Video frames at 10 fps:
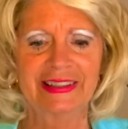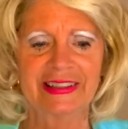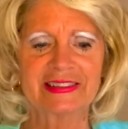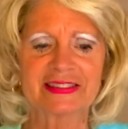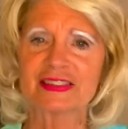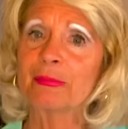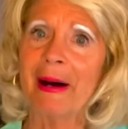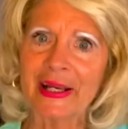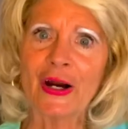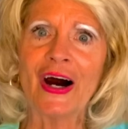He says,
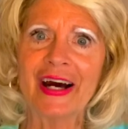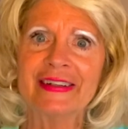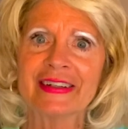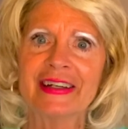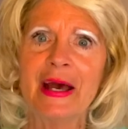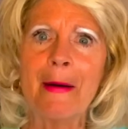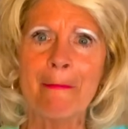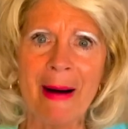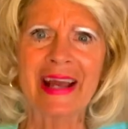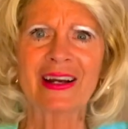My God,
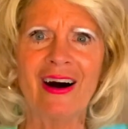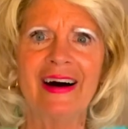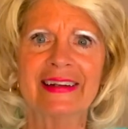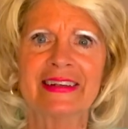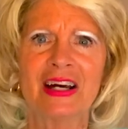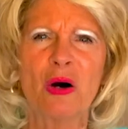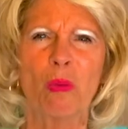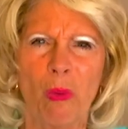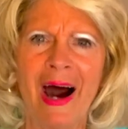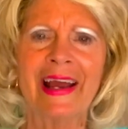my God,
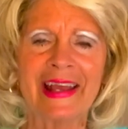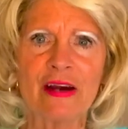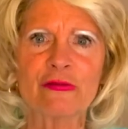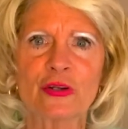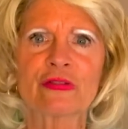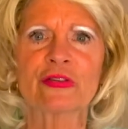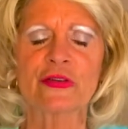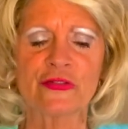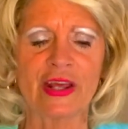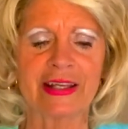why have you
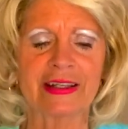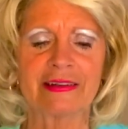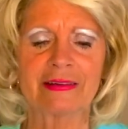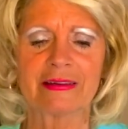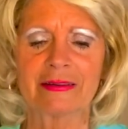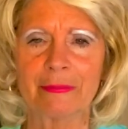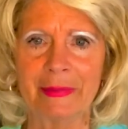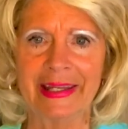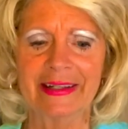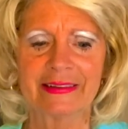forsaken me?